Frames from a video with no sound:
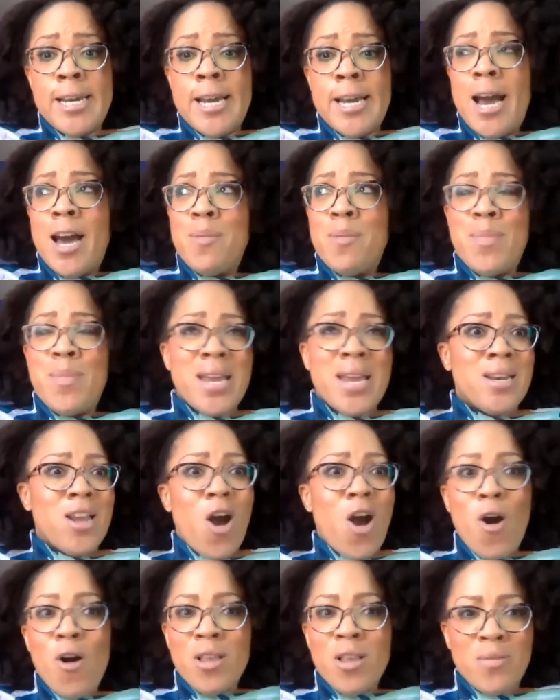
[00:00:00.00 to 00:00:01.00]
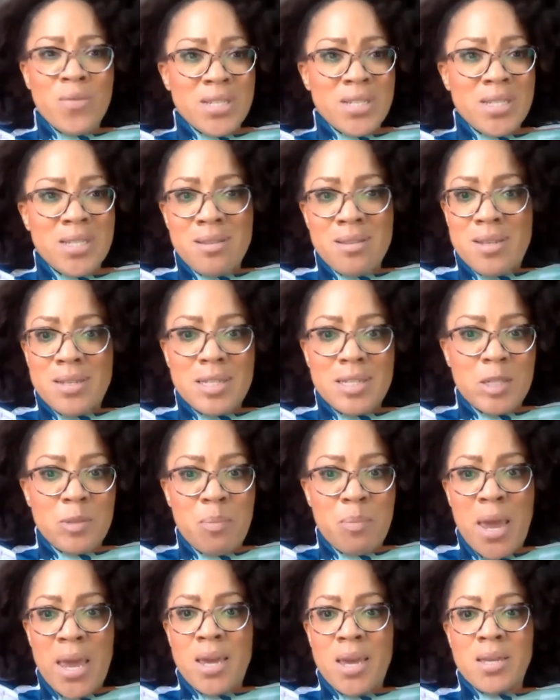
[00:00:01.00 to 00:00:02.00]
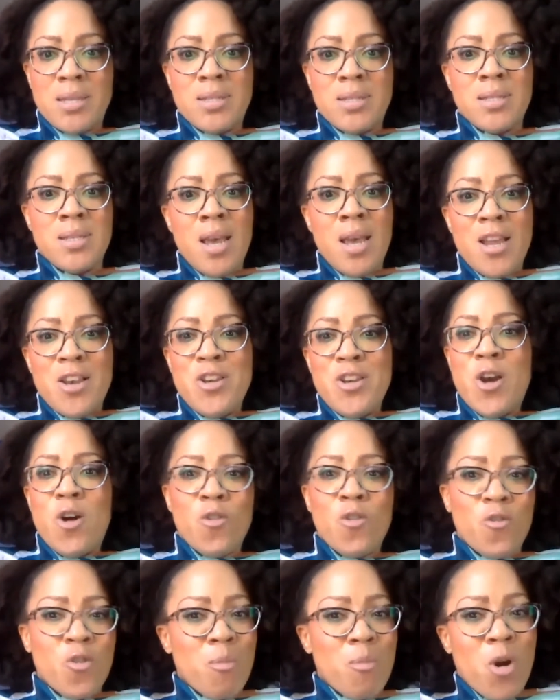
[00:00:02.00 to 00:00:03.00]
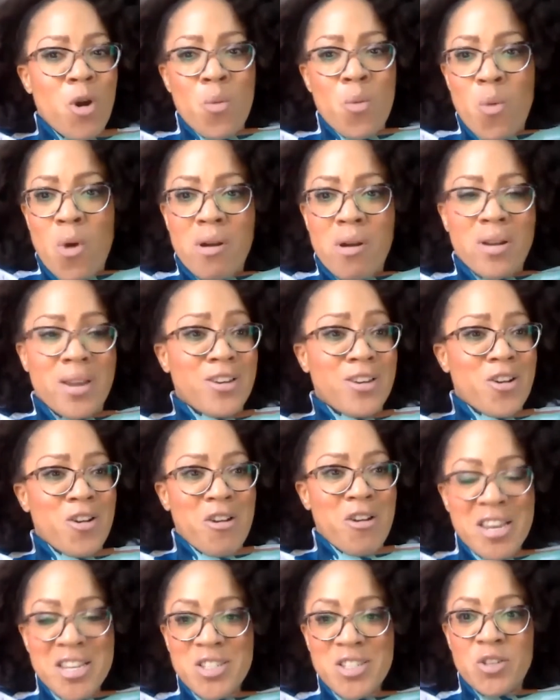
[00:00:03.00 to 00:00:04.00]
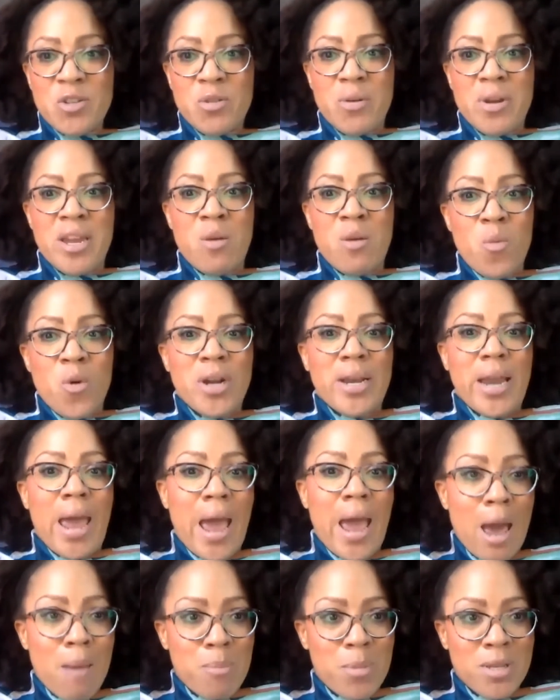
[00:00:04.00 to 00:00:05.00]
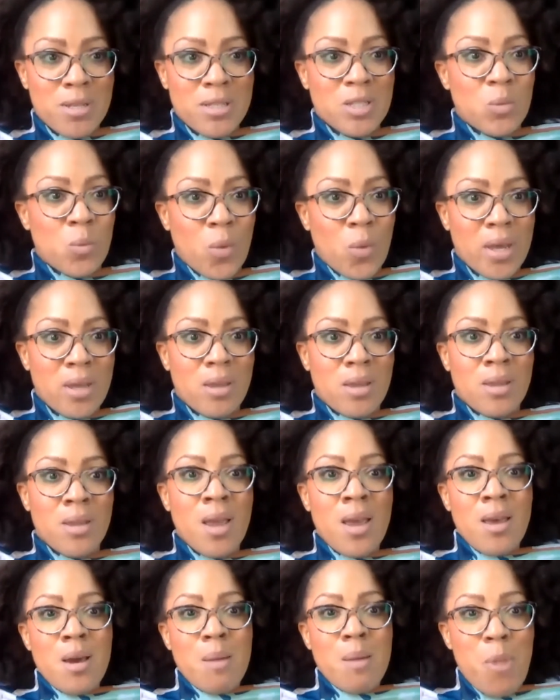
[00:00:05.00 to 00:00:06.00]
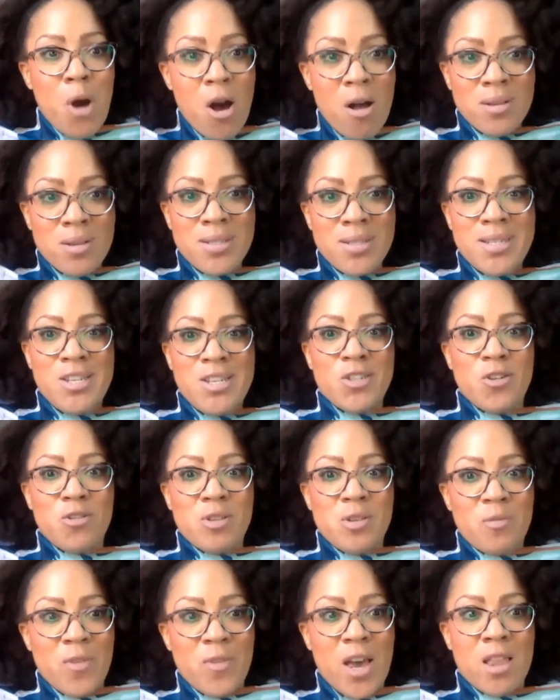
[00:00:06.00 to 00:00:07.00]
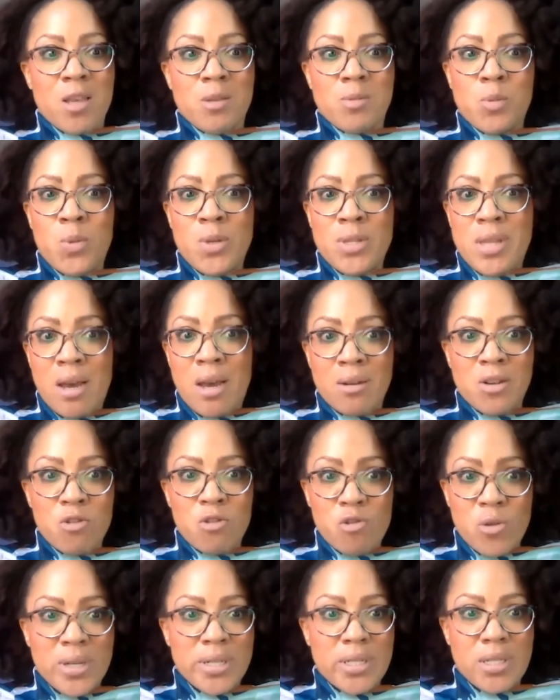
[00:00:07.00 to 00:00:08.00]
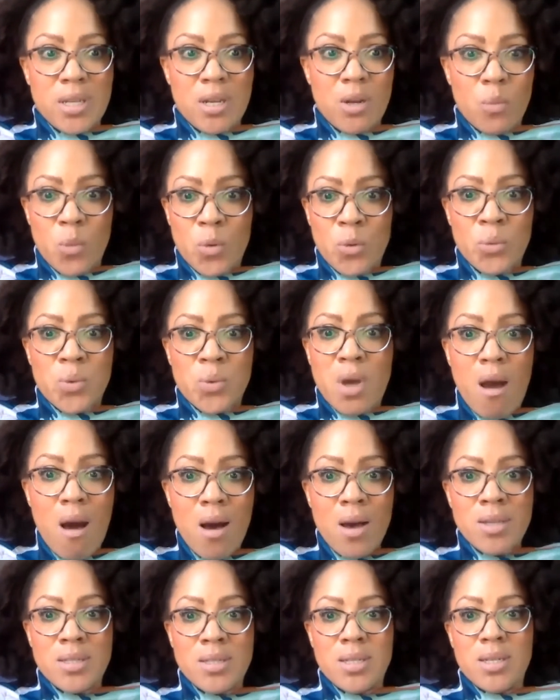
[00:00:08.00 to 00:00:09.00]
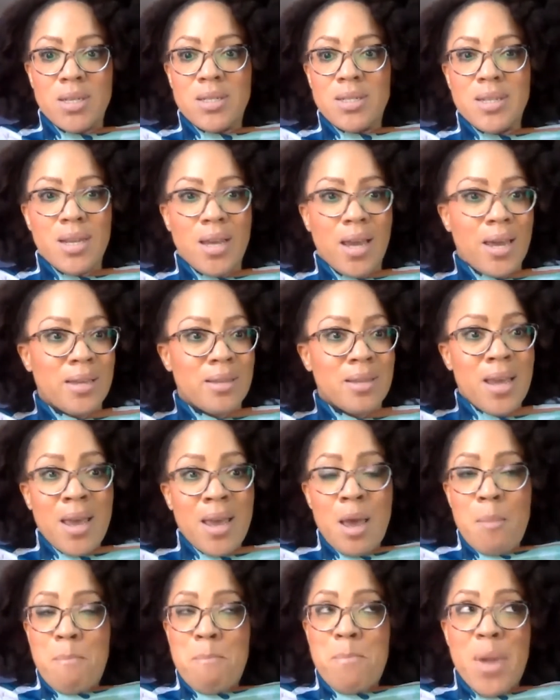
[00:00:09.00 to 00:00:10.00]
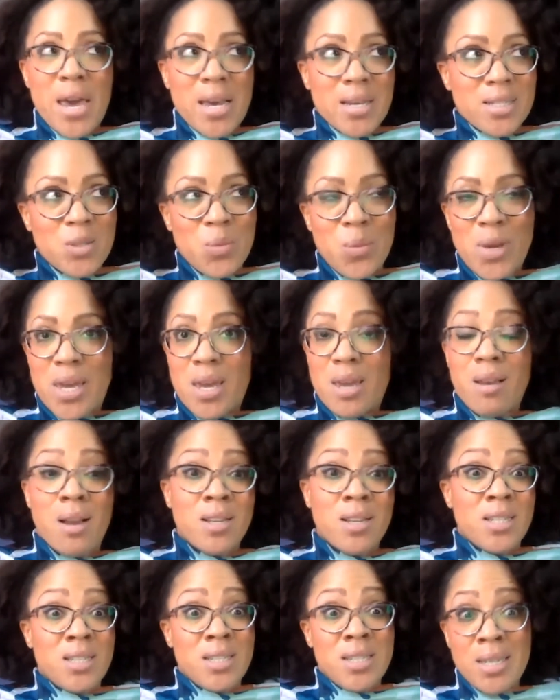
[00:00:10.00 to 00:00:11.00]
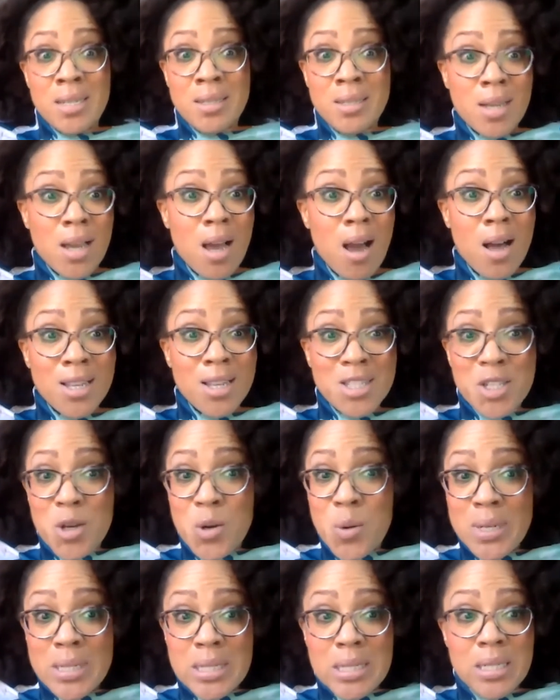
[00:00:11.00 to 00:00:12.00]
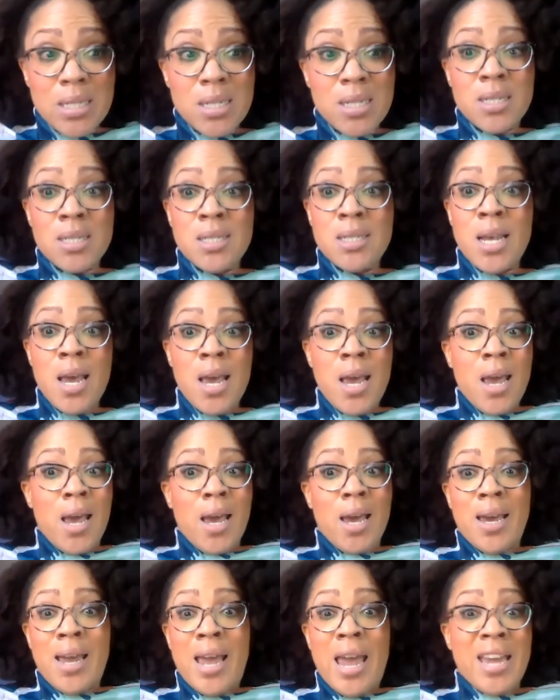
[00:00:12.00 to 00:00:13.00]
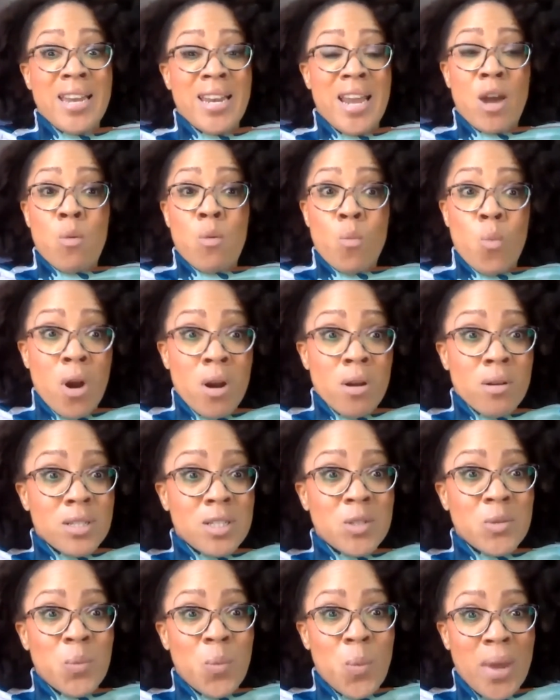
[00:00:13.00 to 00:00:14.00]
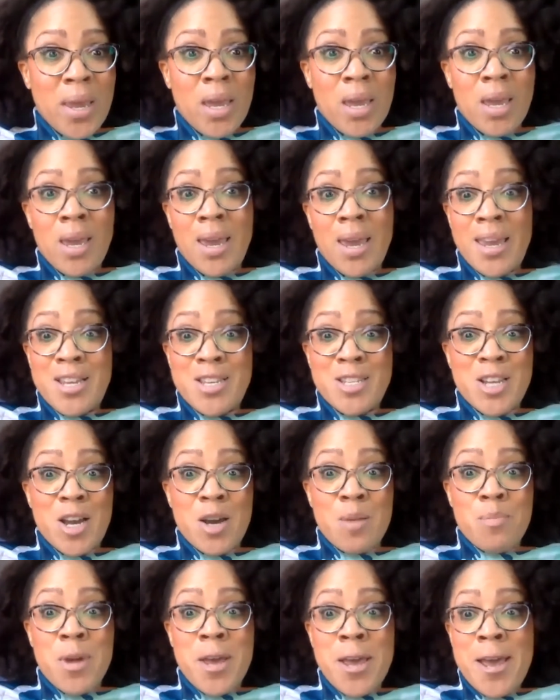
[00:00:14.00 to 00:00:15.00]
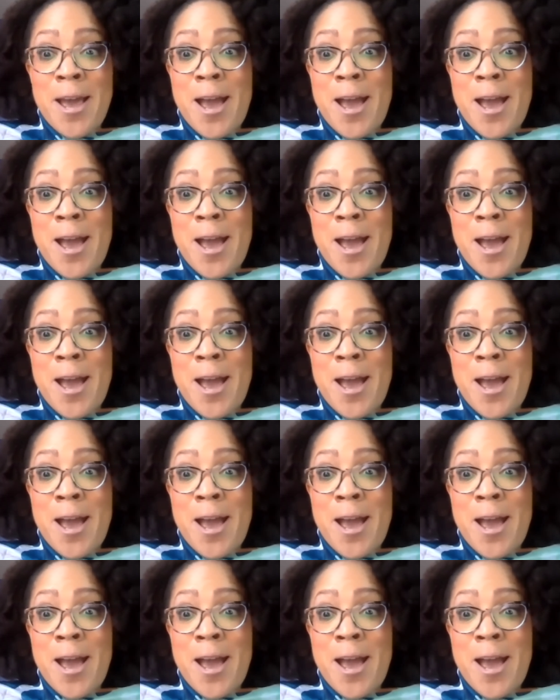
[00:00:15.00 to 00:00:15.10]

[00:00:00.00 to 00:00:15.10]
And all of us in this space know from our work and our history what happens when policies are developed without addressing root causes. At best, we get unintended consequences, and at worst, we end up